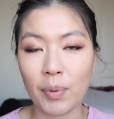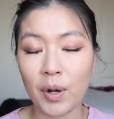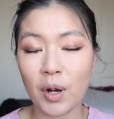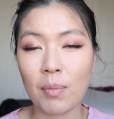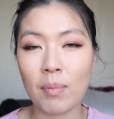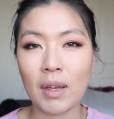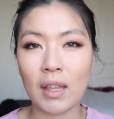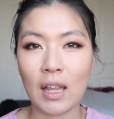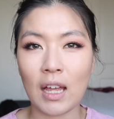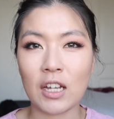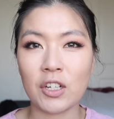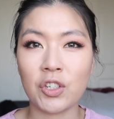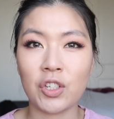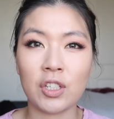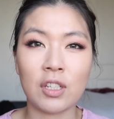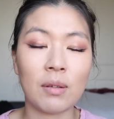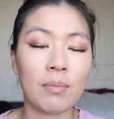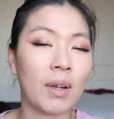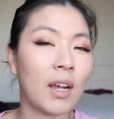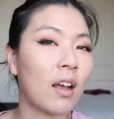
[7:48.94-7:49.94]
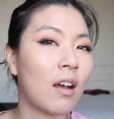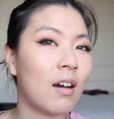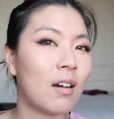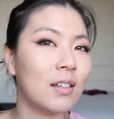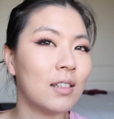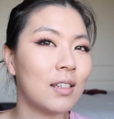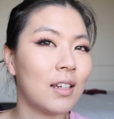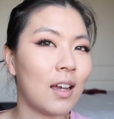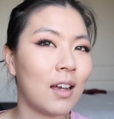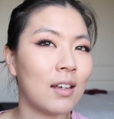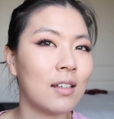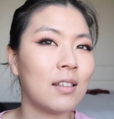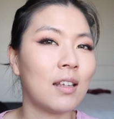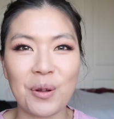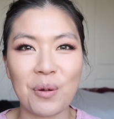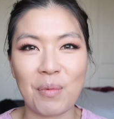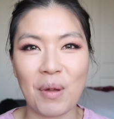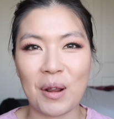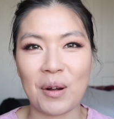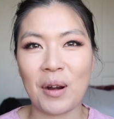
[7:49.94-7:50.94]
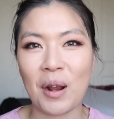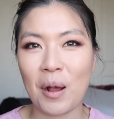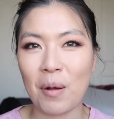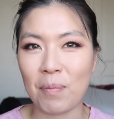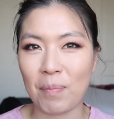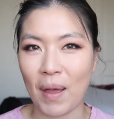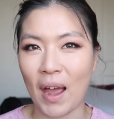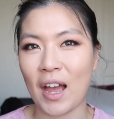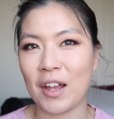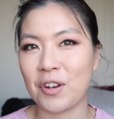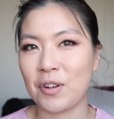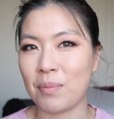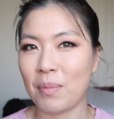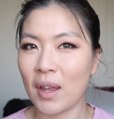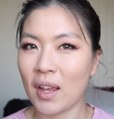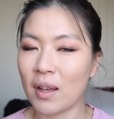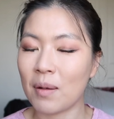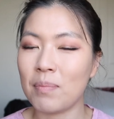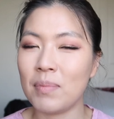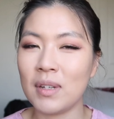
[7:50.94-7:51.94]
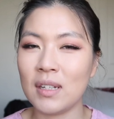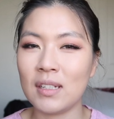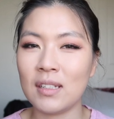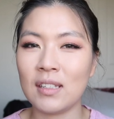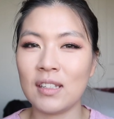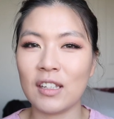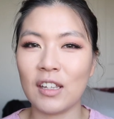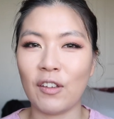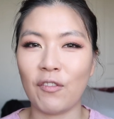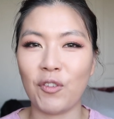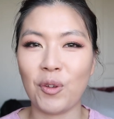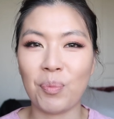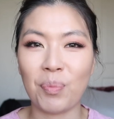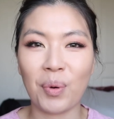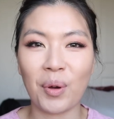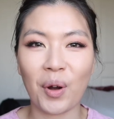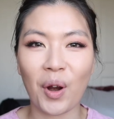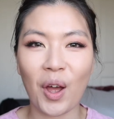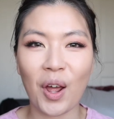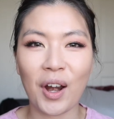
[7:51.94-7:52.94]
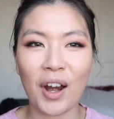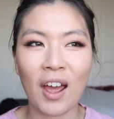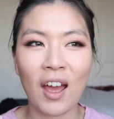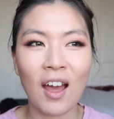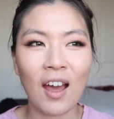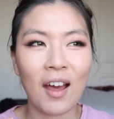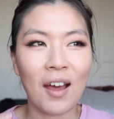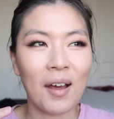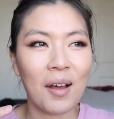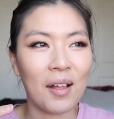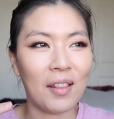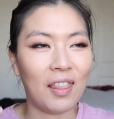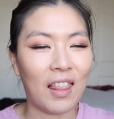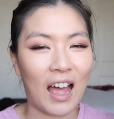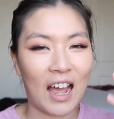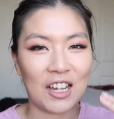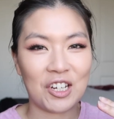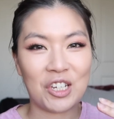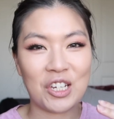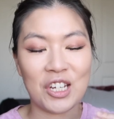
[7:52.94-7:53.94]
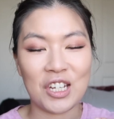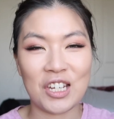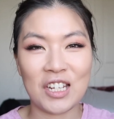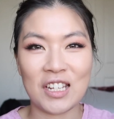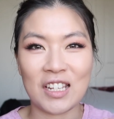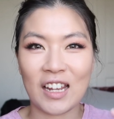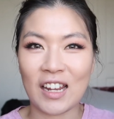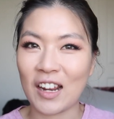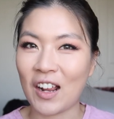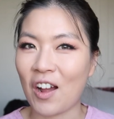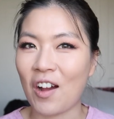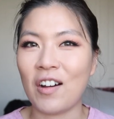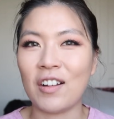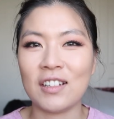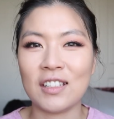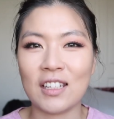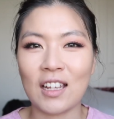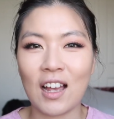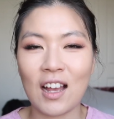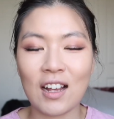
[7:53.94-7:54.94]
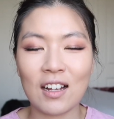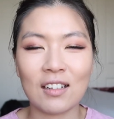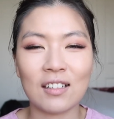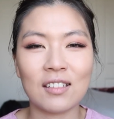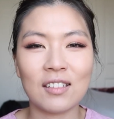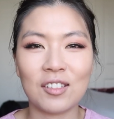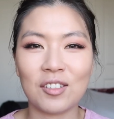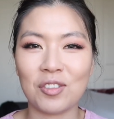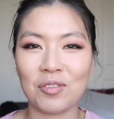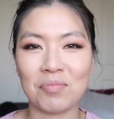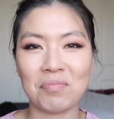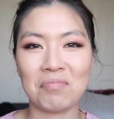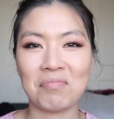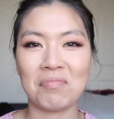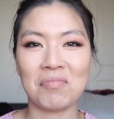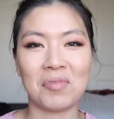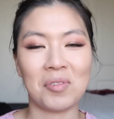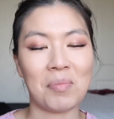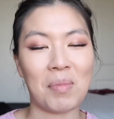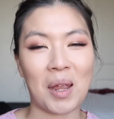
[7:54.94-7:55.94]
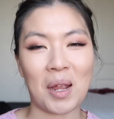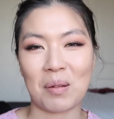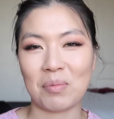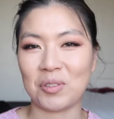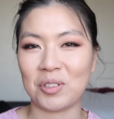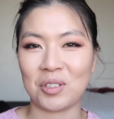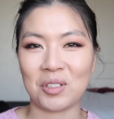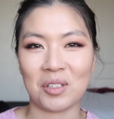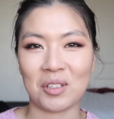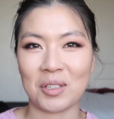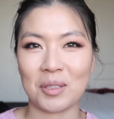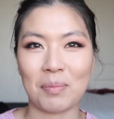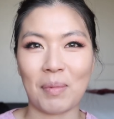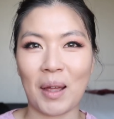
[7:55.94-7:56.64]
put on my lashes and my contacts. No matter how bad your makeup is, if you put on lashes and contacts, the makeup just looks